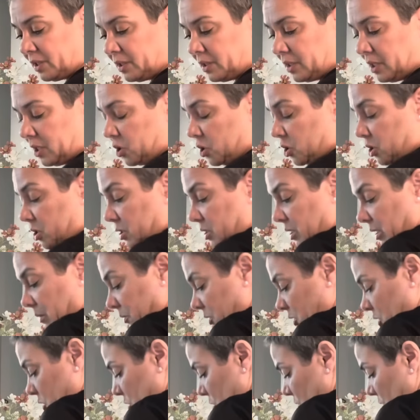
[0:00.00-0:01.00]
dishes, I'm
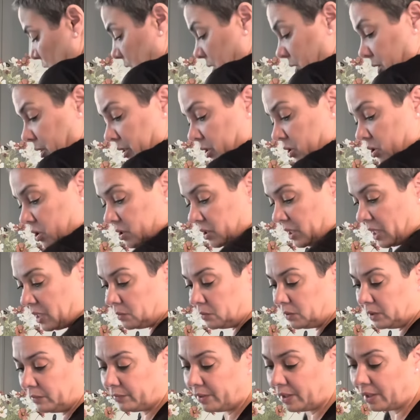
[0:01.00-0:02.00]
gonna show you the dishes. I
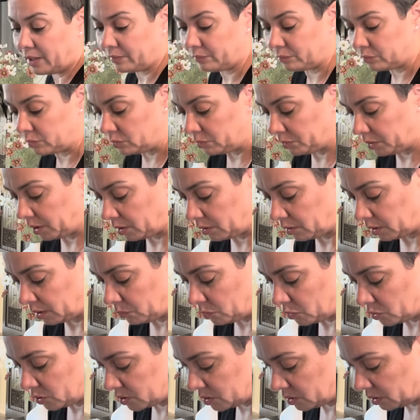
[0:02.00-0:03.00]
don't even have room here
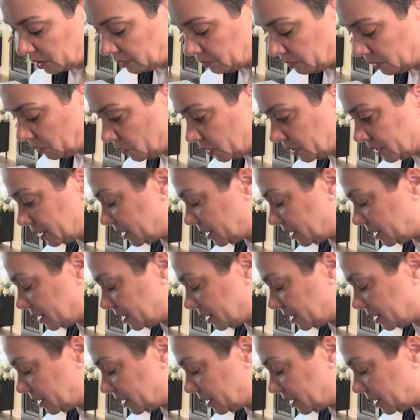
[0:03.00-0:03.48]
anymore, so give me one